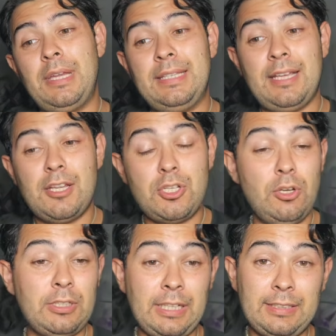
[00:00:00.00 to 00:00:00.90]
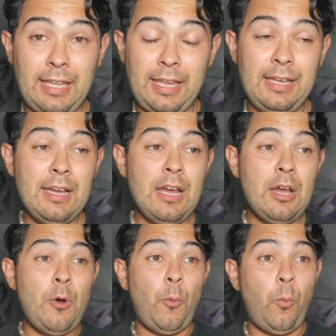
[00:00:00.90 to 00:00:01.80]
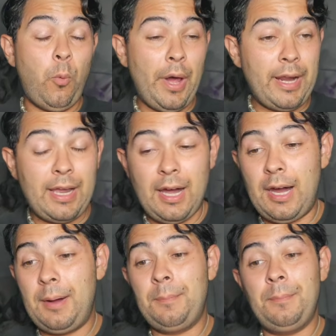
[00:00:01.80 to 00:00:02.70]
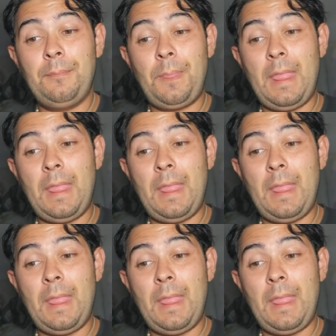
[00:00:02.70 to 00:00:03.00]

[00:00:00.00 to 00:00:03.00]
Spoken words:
It does look like they want to come